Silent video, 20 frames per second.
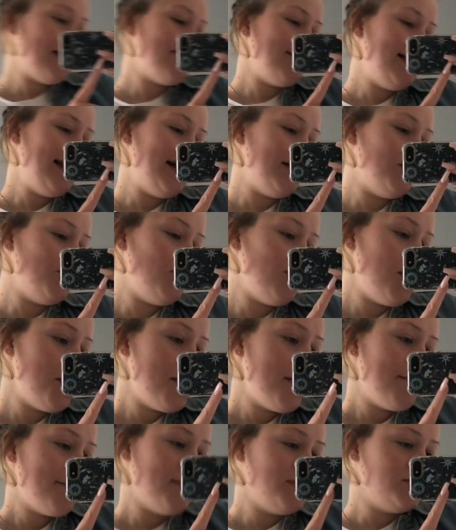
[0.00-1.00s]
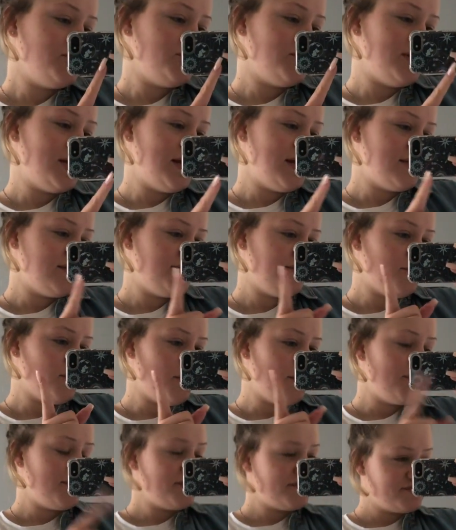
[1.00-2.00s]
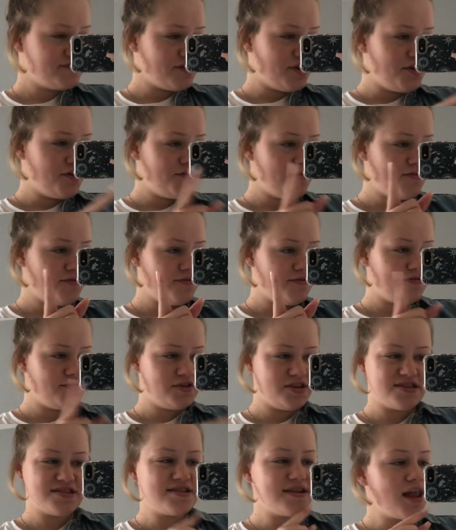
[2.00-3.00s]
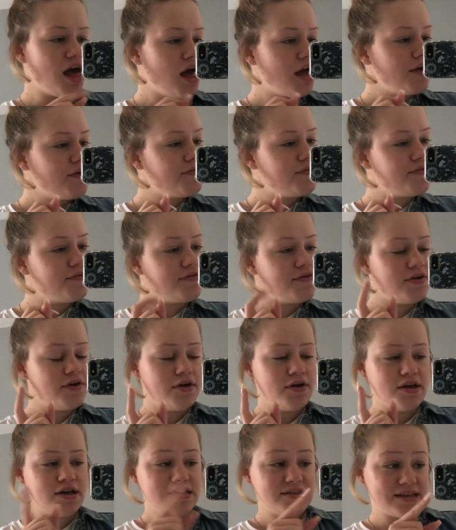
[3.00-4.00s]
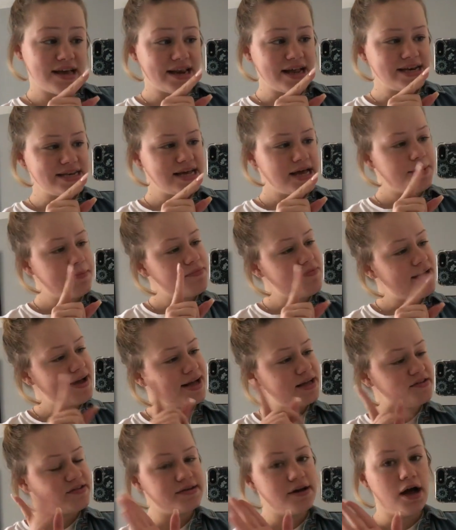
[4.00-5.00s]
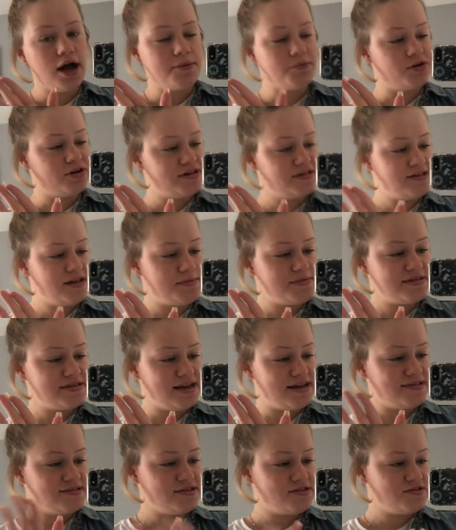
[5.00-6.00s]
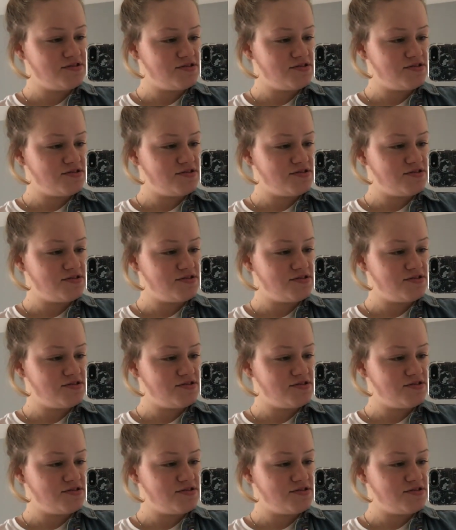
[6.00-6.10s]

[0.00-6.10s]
could give a little mention is from the this Does Life skinny dip range and I'm honestly obsessed it's